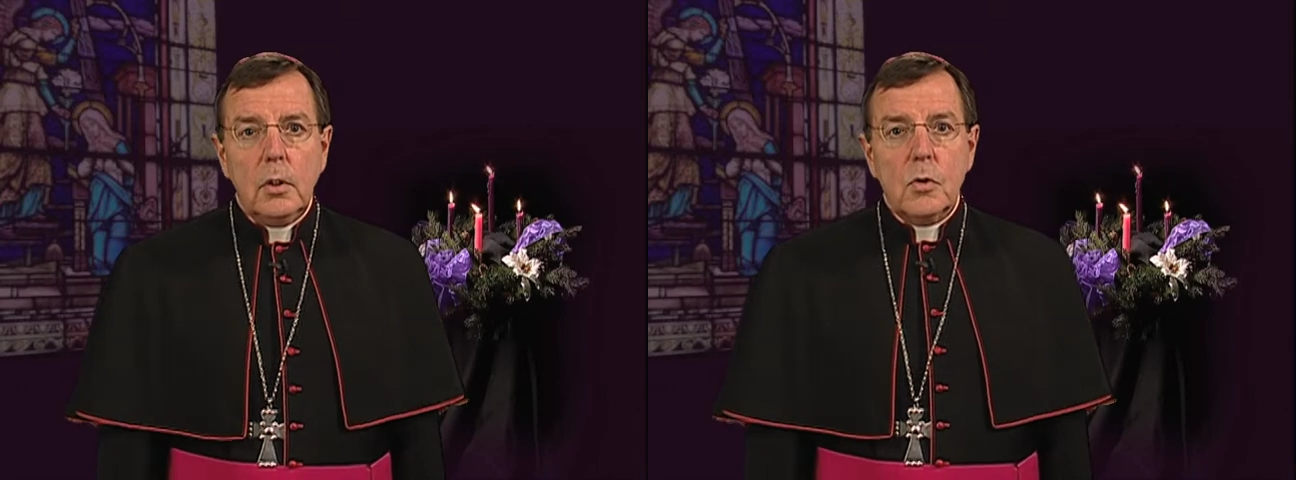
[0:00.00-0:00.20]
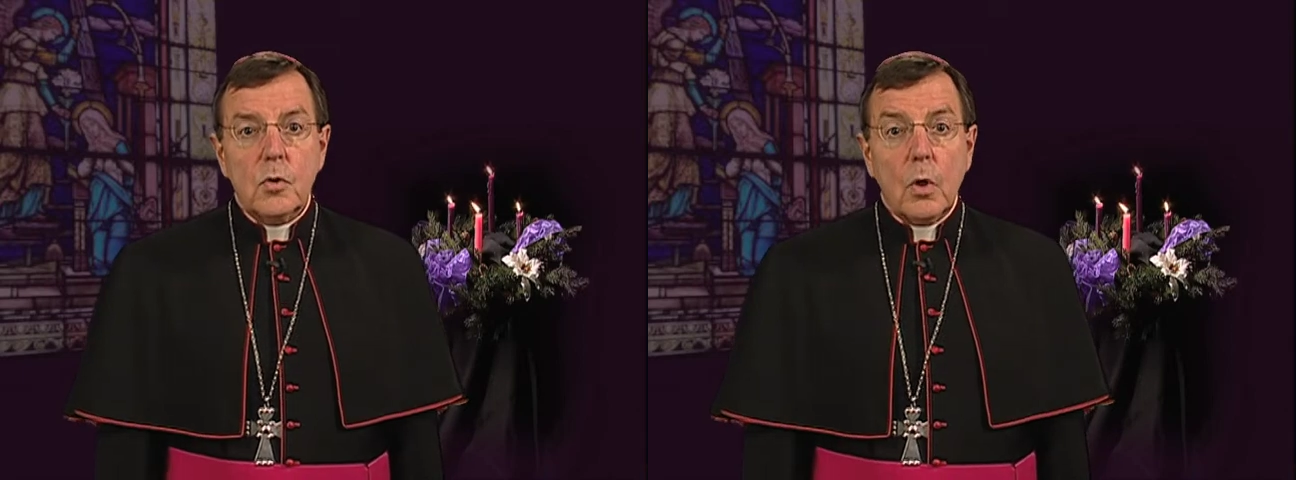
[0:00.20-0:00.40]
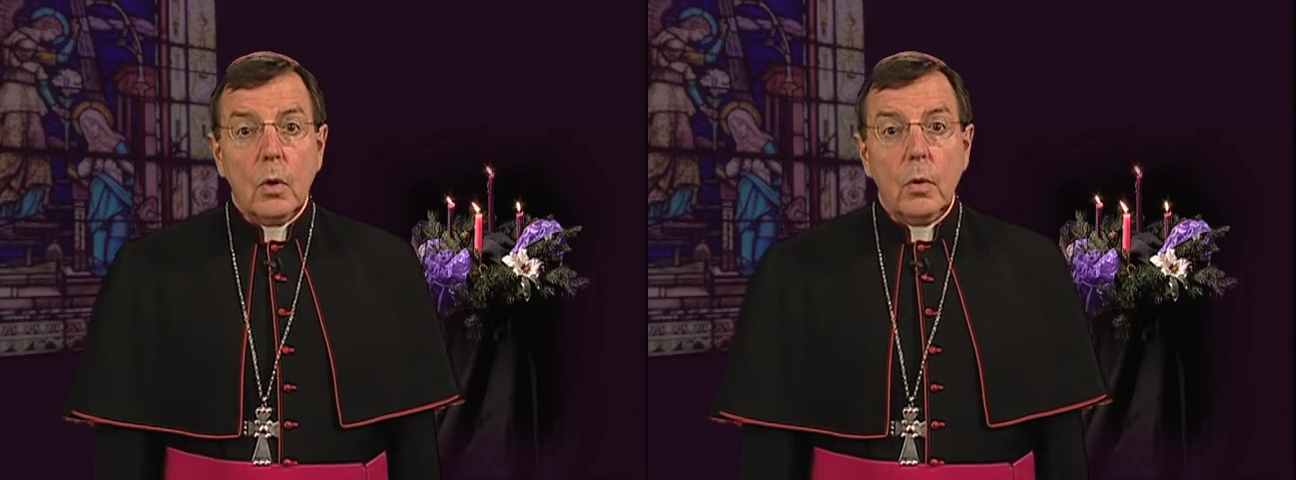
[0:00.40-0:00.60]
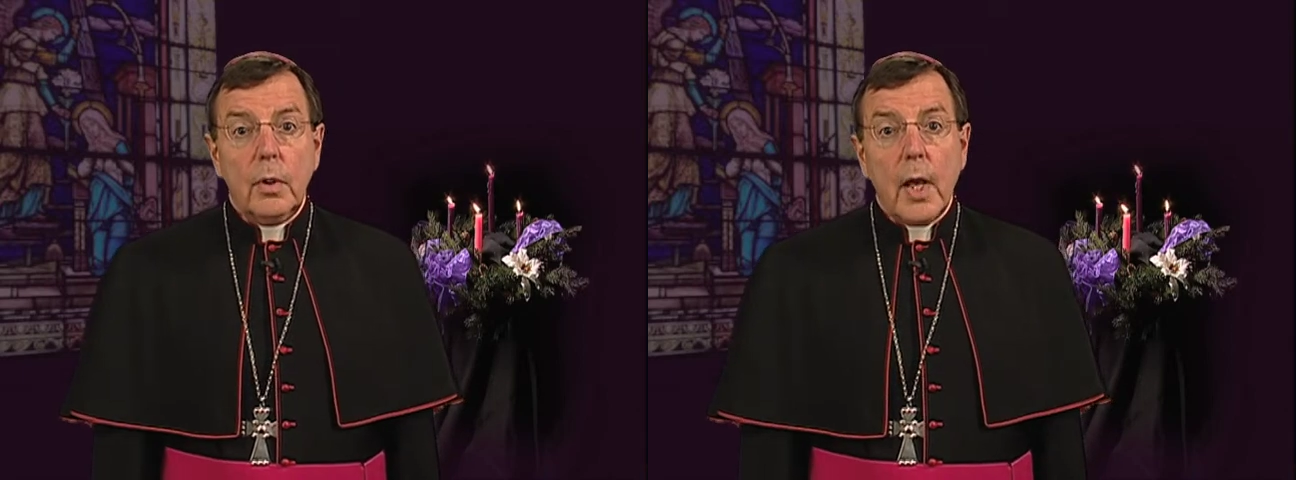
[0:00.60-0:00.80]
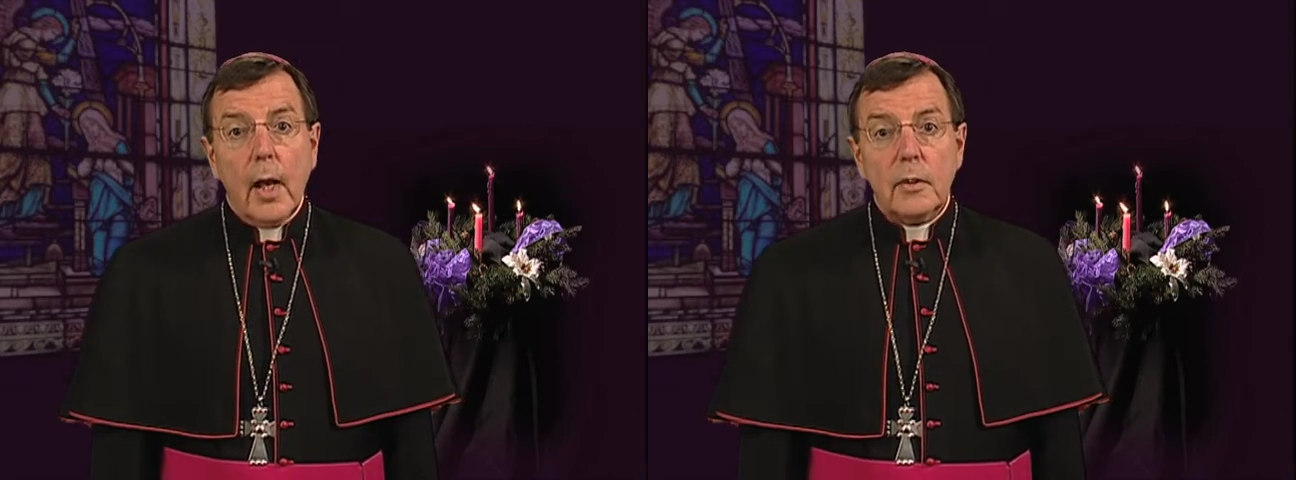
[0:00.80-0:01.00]
so
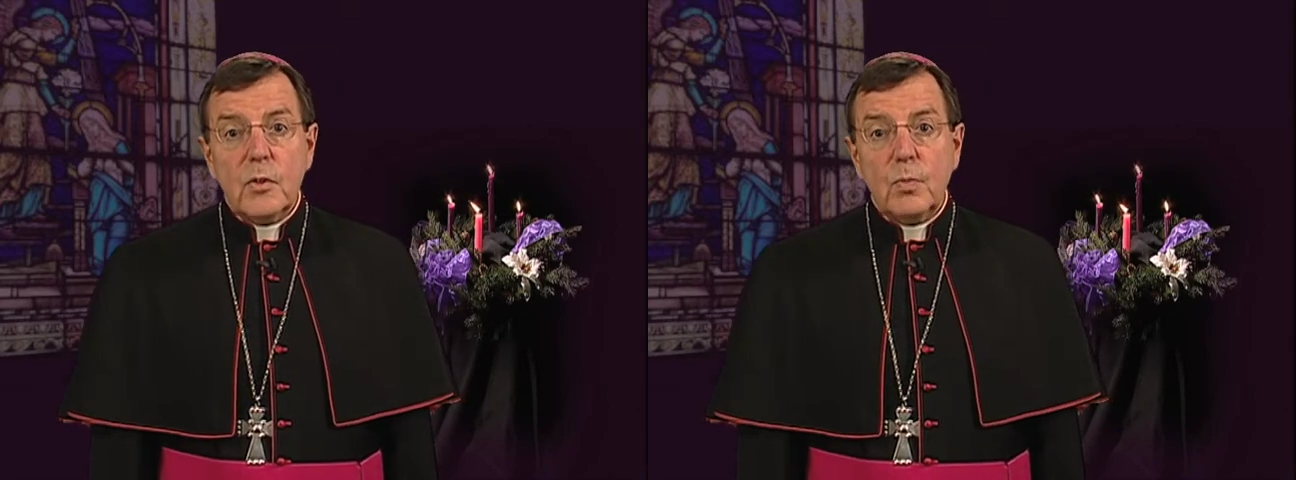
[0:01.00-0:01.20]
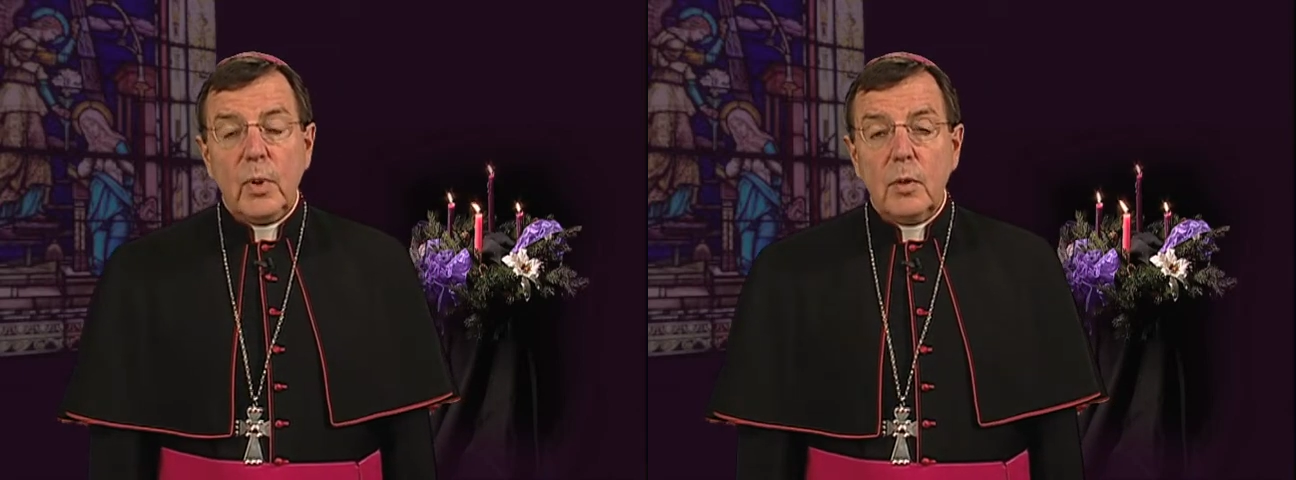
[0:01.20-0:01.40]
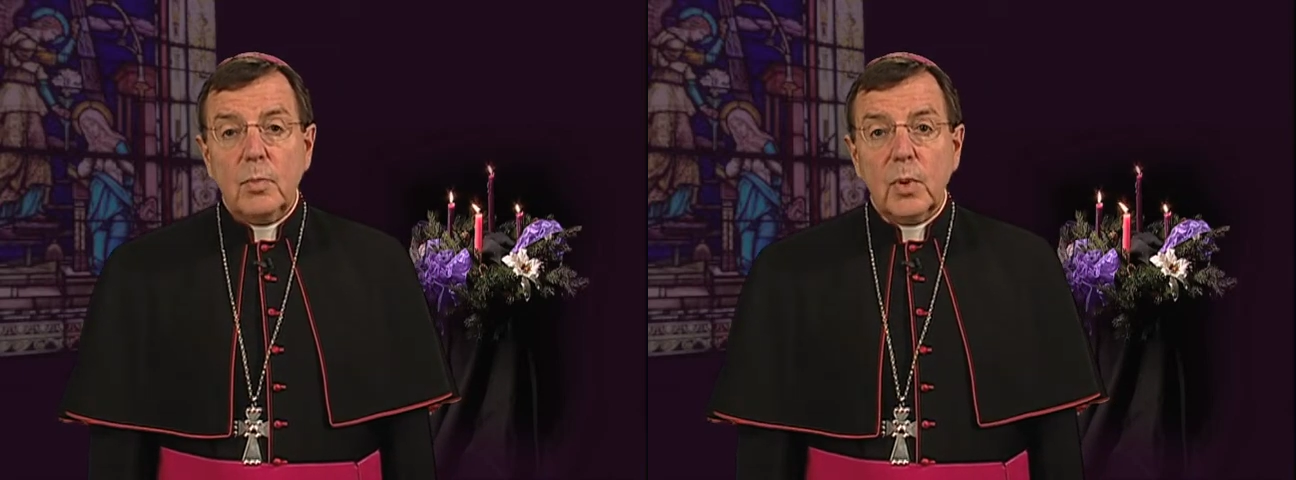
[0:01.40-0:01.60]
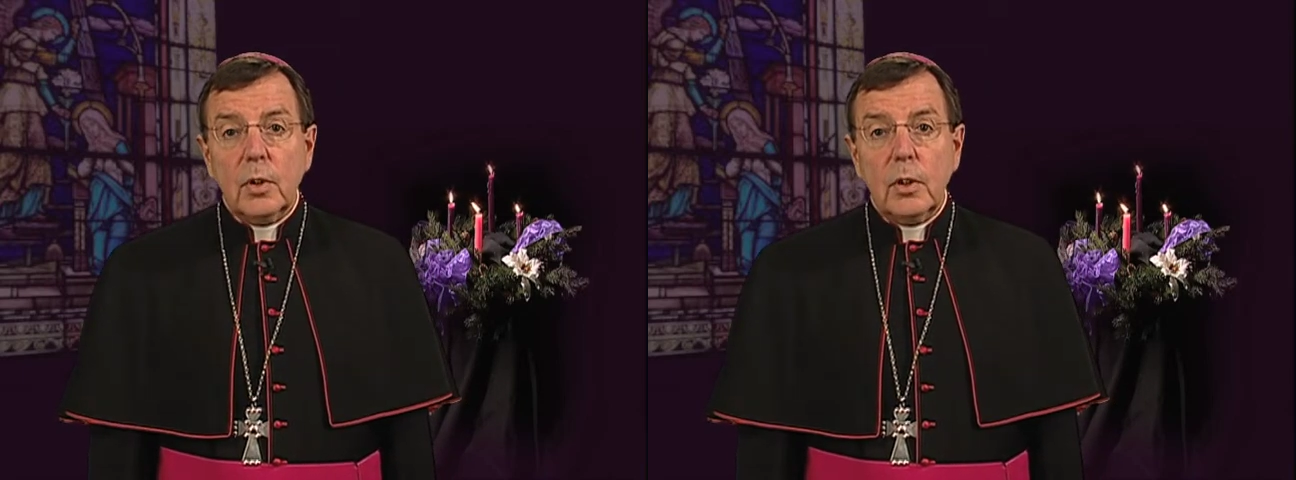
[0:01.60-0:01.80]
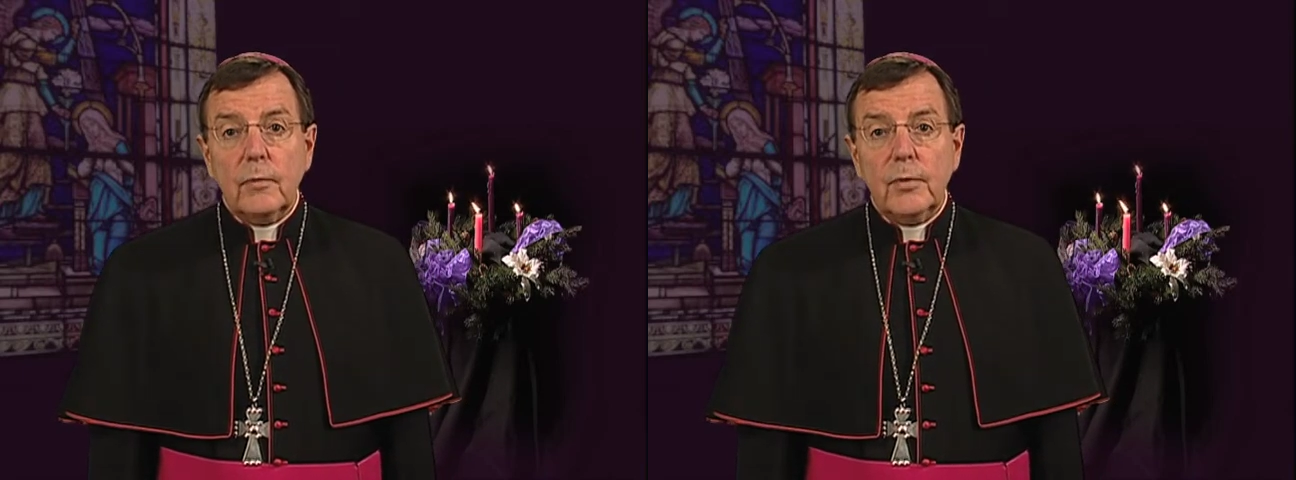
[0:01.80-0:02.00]
God's
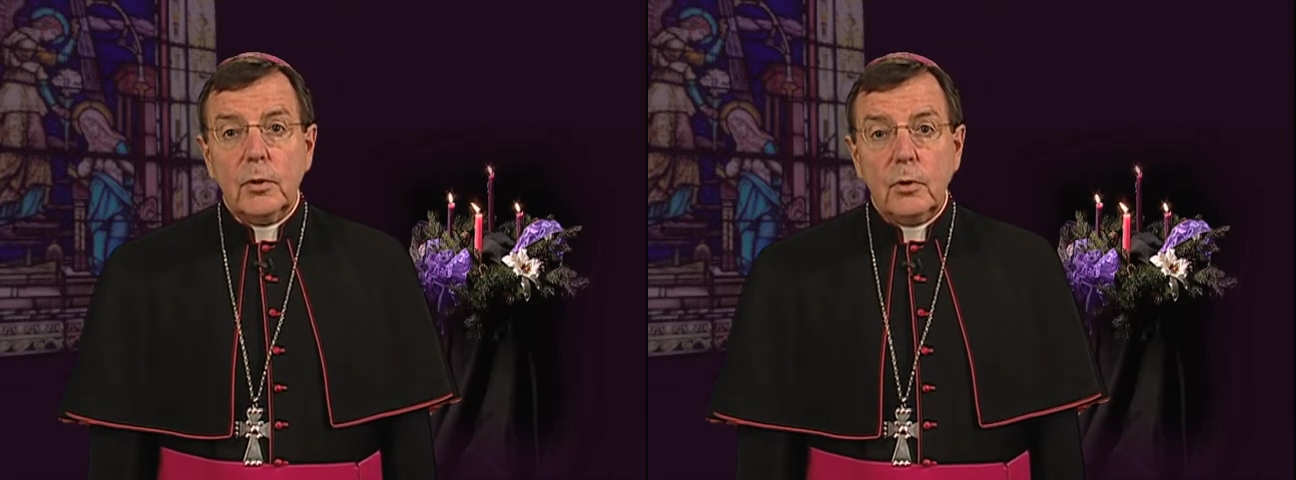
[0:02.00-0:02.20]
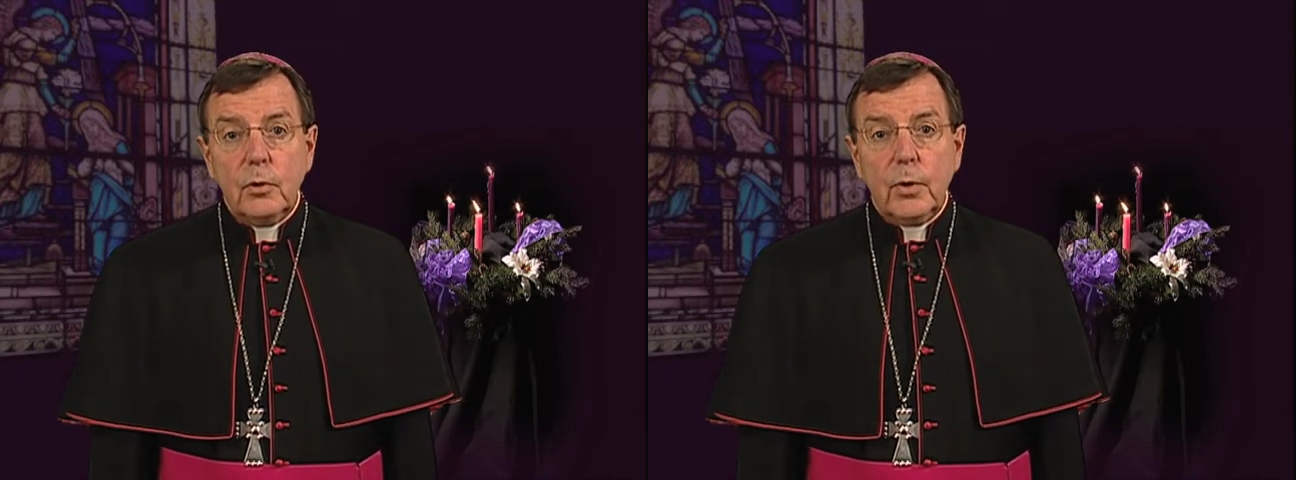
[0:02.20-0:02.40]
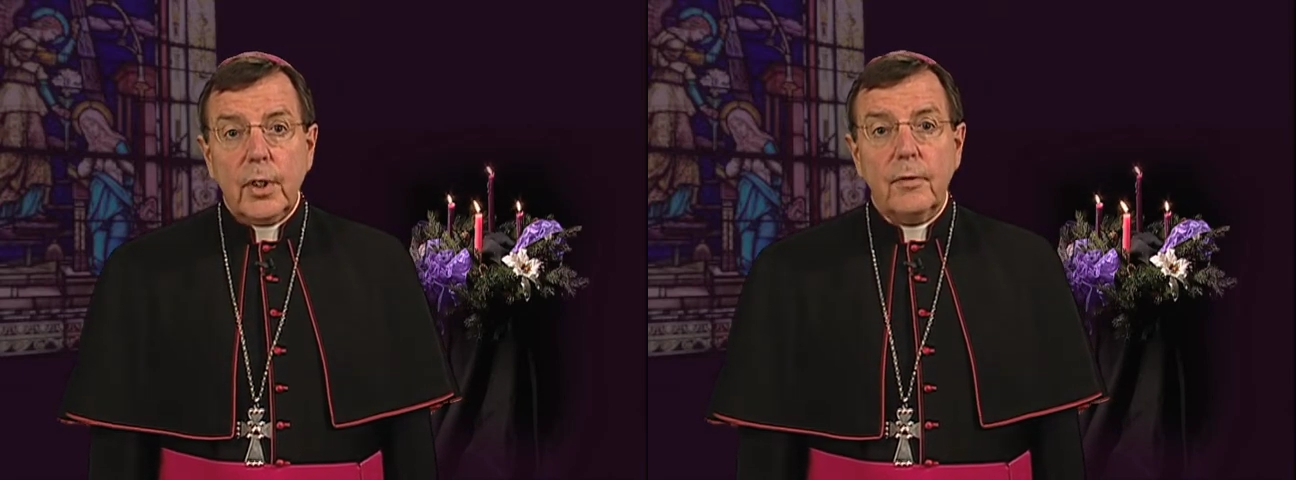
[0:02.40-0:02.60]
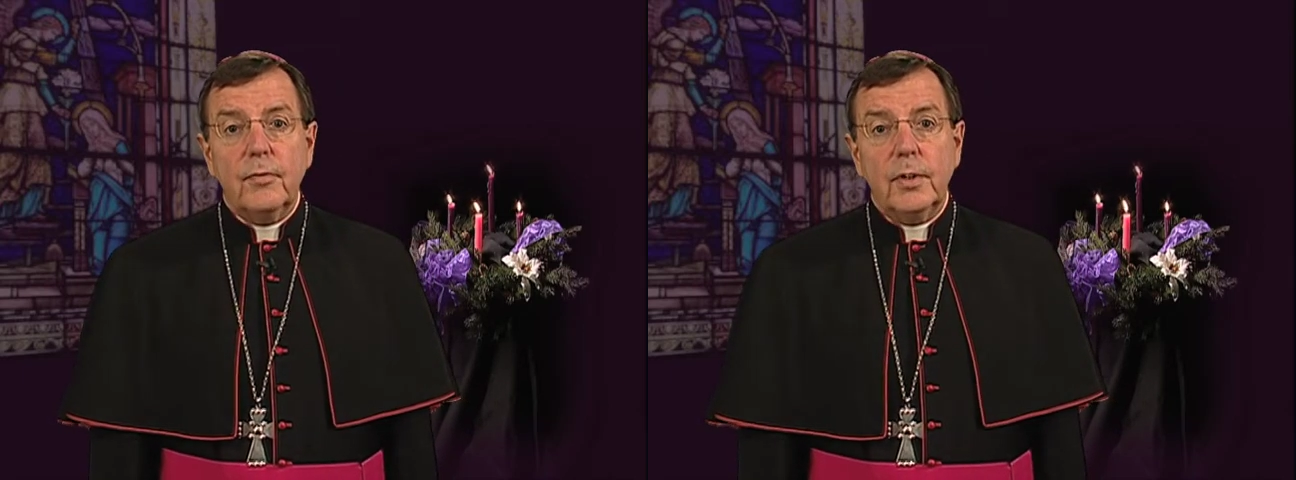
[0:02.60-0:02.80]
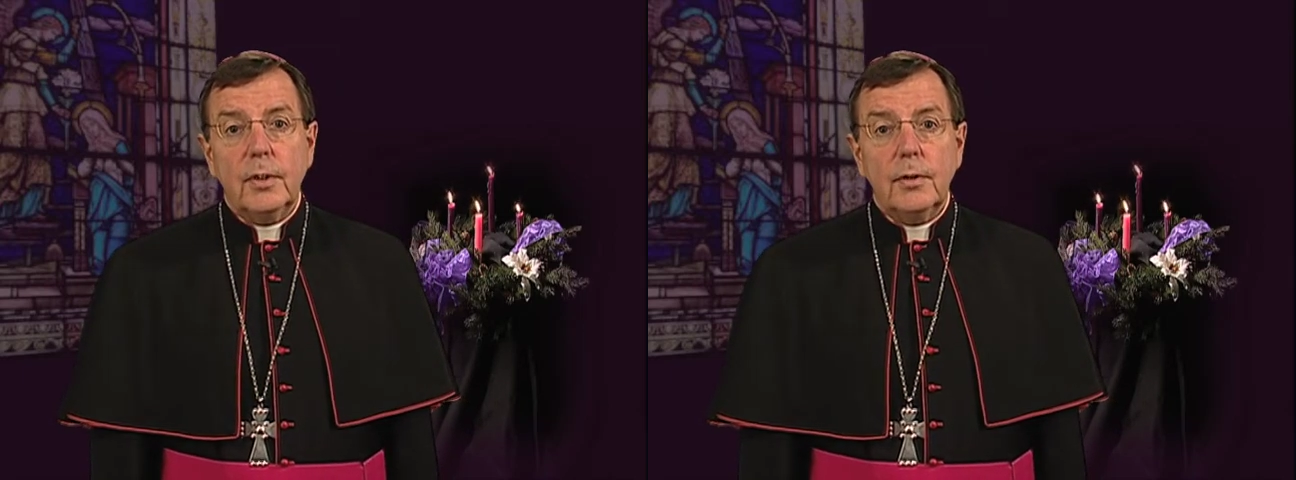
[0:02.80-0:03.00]
people of the New
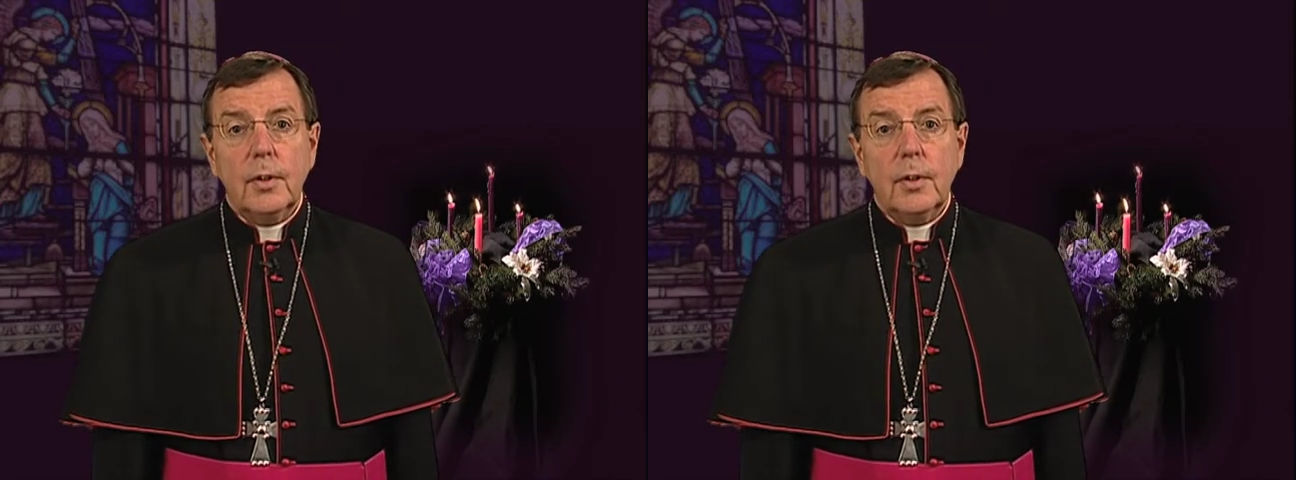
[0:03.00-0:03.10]
Covenant